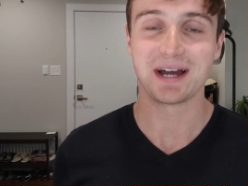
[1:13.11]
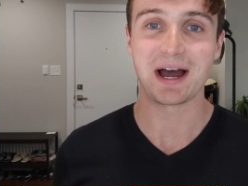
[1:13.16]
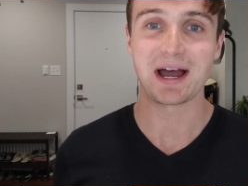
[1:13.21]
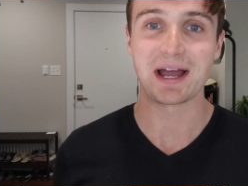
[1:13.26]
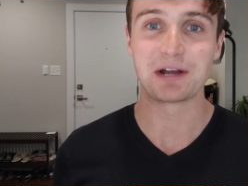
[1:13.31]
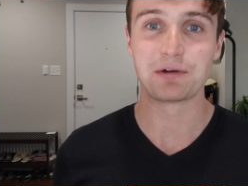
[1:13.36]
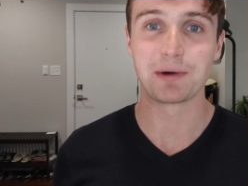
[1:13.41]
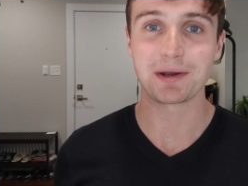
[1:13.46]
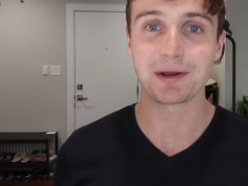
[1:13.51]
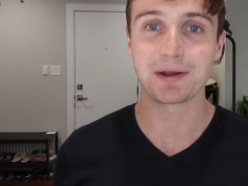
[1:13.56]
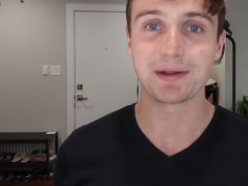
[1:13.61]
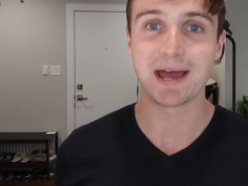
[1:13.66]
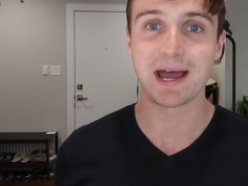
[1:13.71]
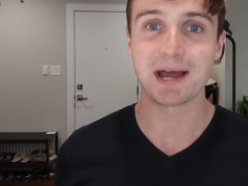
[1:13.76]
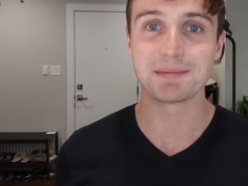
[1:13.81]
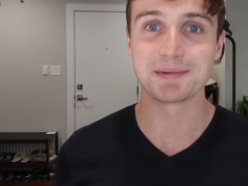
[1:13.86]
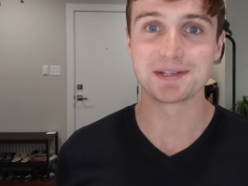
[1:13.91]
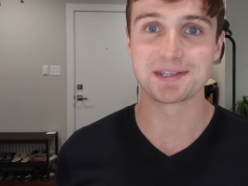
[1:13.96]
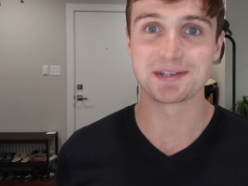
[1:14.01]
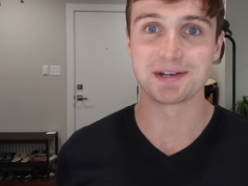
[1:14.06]
I went on
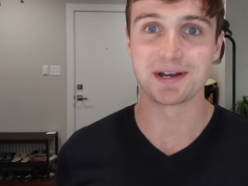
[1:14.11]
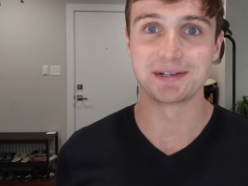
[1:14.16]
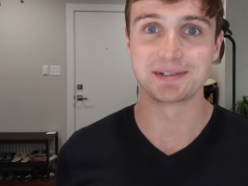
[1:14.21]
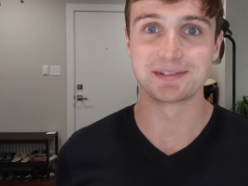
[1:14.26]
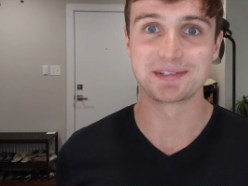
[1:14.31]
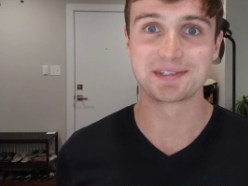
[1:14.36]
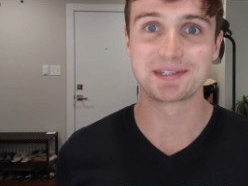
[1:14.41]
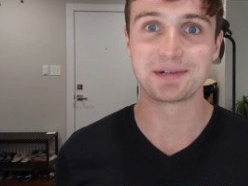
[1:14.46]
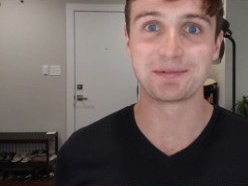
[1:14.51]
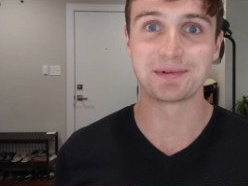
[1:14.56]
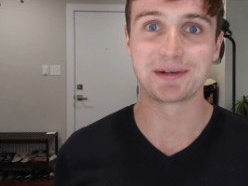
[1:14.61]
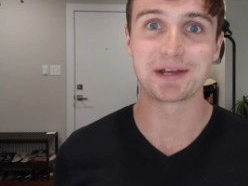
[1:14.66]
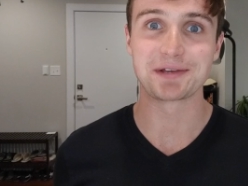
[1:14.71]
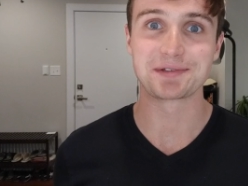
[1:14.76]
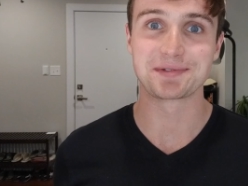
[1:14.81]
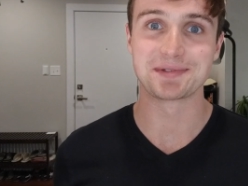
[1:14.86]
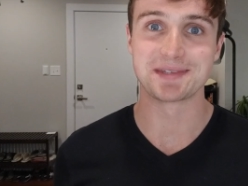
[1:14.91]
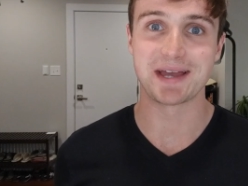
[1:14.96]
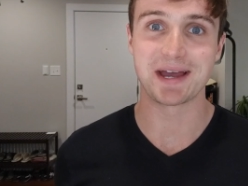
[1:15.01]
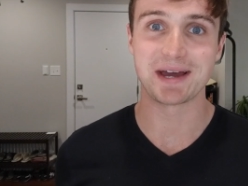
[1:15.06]
Amazon to see what
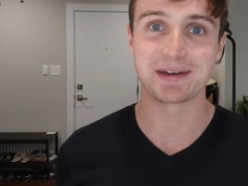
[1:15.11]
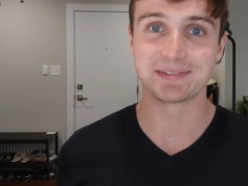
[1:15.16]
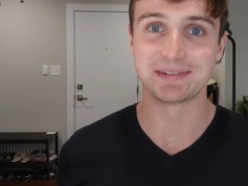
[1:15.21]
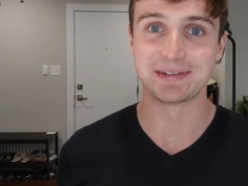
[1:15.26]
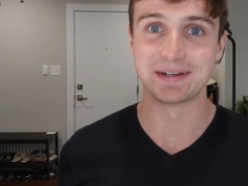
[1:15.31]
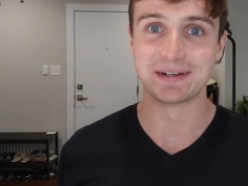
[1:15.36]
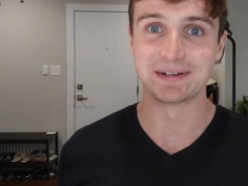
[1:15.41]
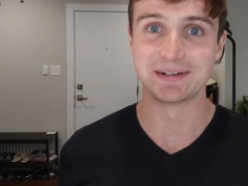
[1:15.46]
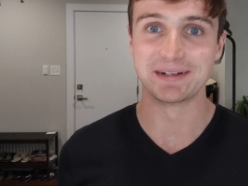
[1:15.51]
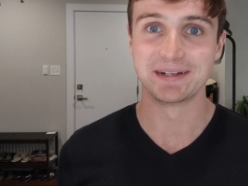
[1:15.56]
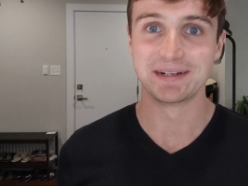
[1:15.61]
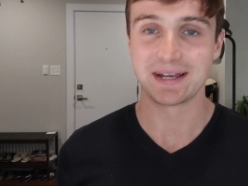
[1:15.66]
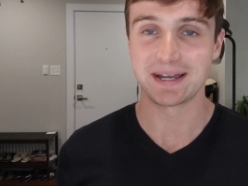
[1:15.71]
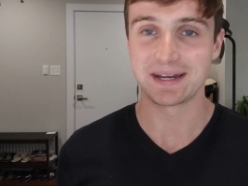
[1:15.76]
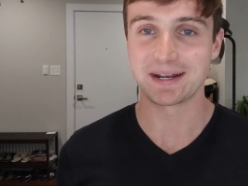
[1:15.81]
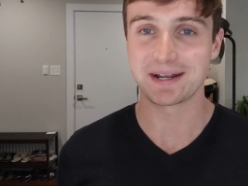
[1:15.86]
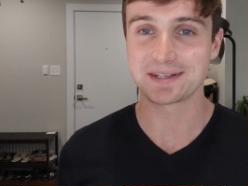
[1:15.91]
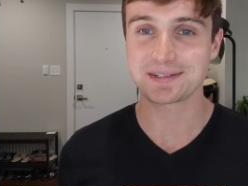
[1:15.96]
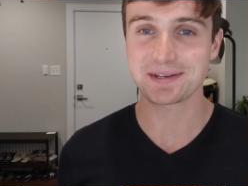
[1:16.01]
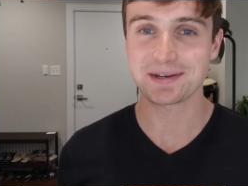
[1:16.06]
else was out there,
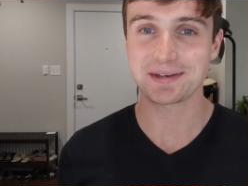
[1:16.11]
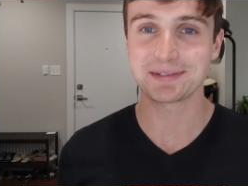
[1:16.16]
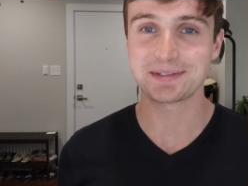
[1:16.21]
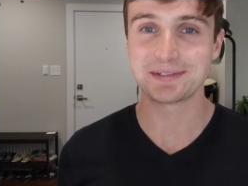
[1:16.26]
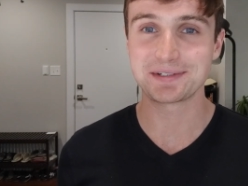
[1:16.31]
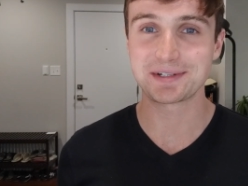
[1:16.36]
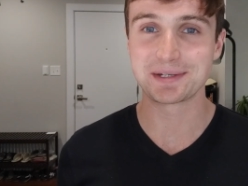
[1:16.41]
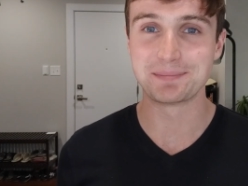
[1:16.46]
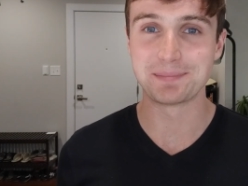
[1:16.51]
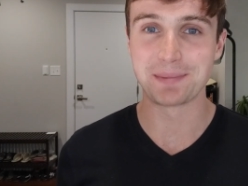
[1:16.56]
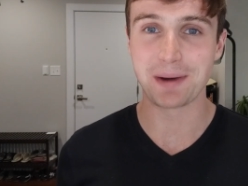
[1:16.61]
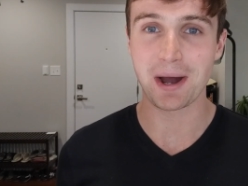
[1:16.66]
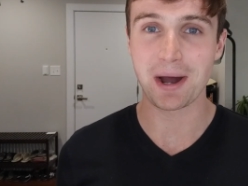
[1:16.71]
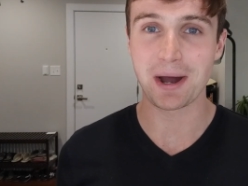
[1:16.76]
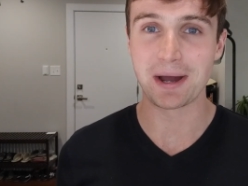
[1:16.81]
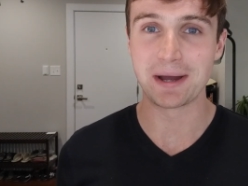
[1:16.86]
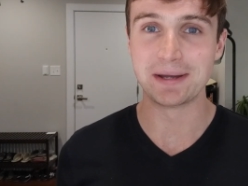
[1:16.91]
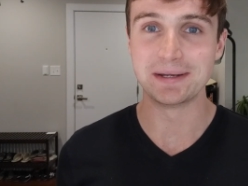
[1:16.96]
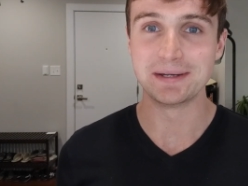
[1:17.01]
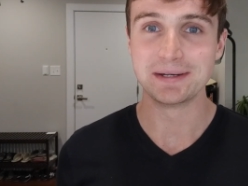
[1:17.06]
and I saw that you could
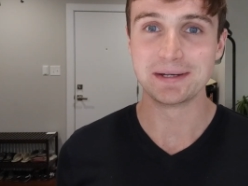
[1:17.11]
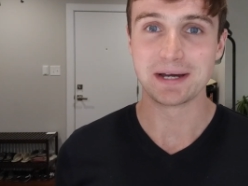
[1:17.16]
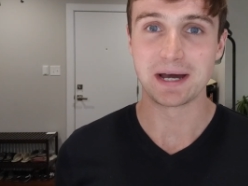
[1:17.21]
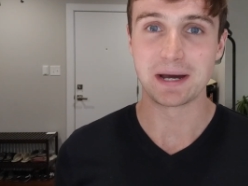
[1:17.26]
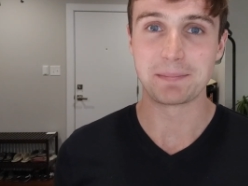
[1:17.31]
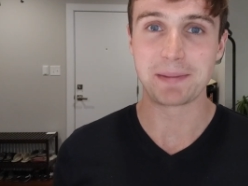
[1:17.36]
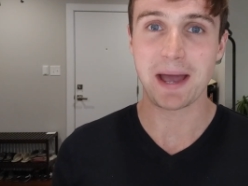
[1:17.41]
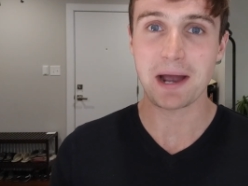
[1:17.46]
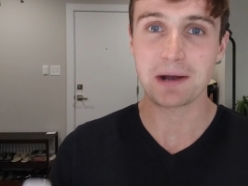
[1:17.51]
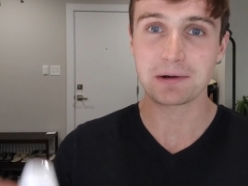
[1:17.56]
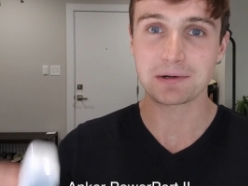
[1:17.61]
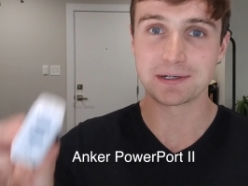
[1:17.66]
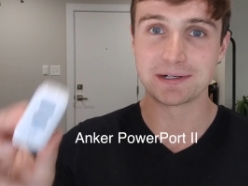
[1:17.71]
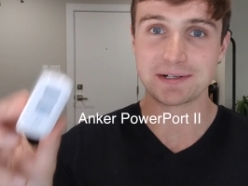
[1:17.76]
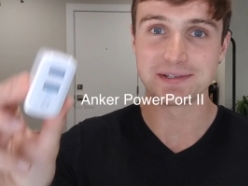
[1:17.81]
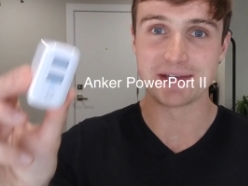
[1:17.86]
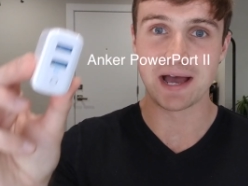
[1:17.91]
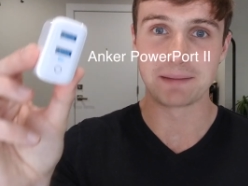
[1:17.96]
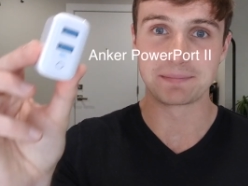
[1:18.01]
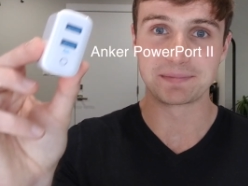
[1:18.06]
buy a power
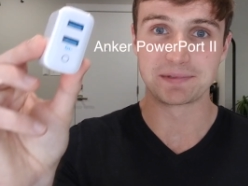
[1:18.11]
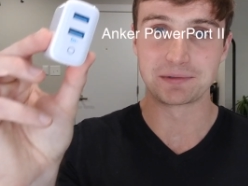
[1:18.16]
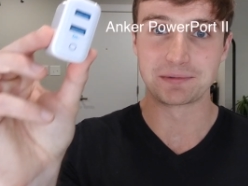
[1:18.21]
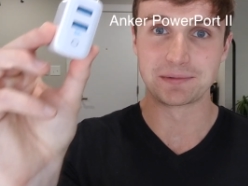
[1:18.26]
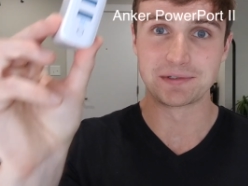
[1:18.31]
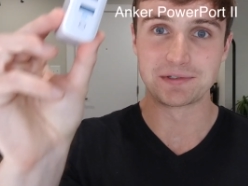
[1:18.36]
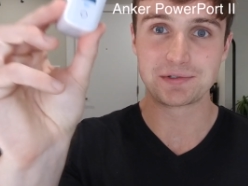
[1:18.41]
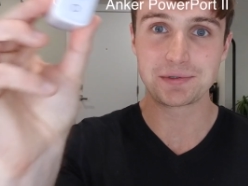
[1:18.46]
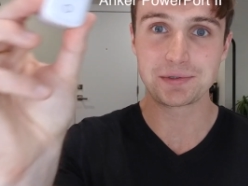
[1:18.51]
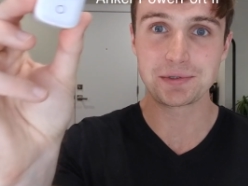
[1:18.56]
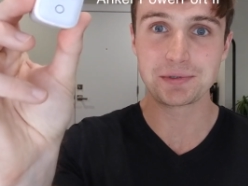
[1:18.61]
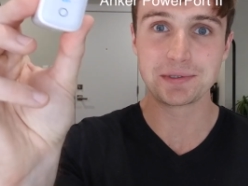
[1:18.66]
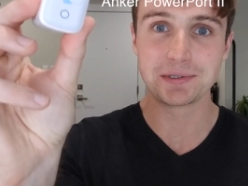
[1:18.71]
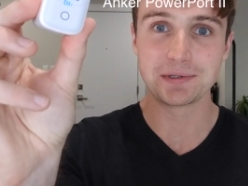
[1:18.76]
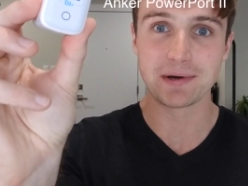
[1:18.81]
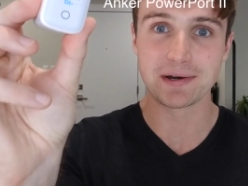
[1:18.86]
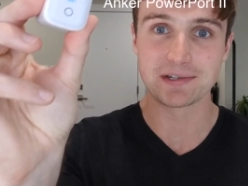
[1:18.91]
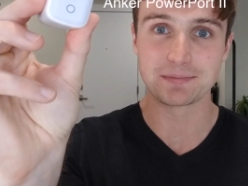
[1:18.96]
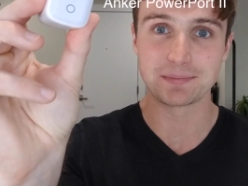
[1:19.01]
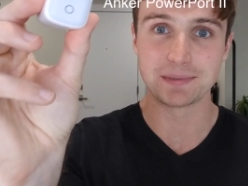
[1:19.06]
adapter with
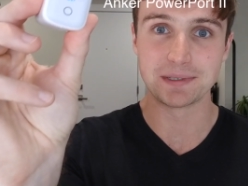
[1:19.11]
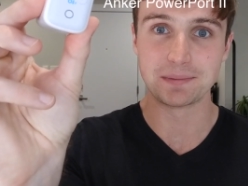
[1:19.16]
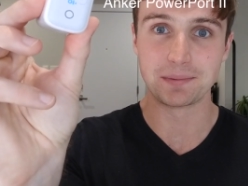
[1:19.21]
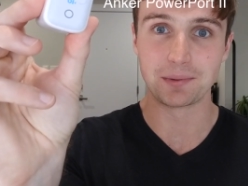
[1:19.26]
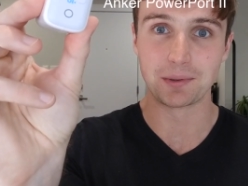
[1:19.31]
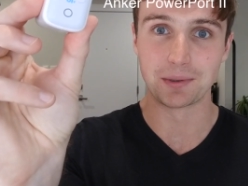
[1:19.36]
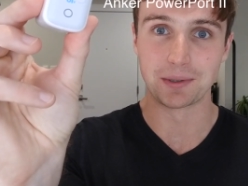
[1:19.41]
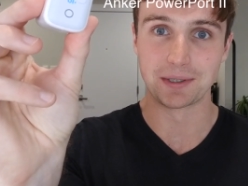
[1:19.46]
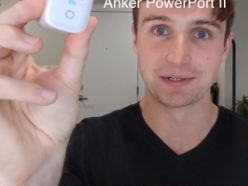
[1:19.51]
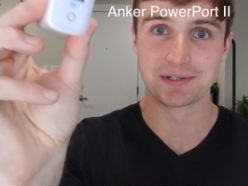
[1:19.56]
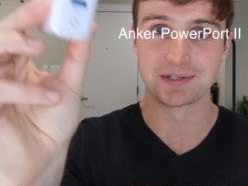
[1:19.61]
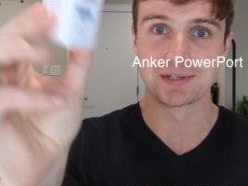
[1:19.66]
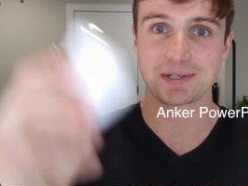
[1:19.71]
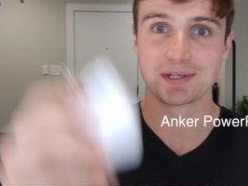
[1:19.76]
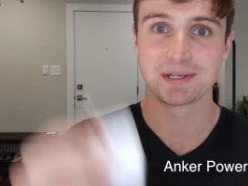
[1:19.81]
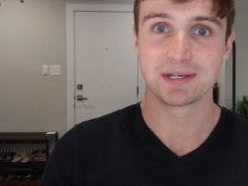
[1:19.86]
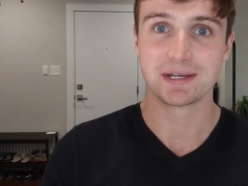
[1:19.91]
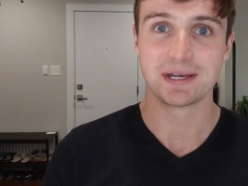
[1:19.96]
2 USB ports.